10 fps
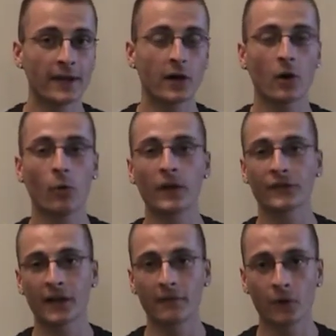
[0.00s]
or
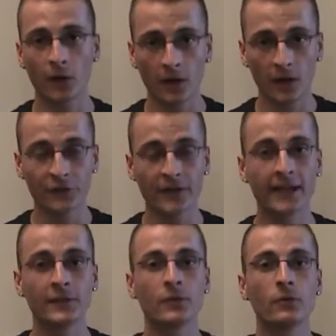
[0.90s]
somewhere else, and
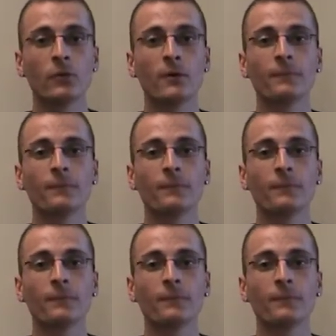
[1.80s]
you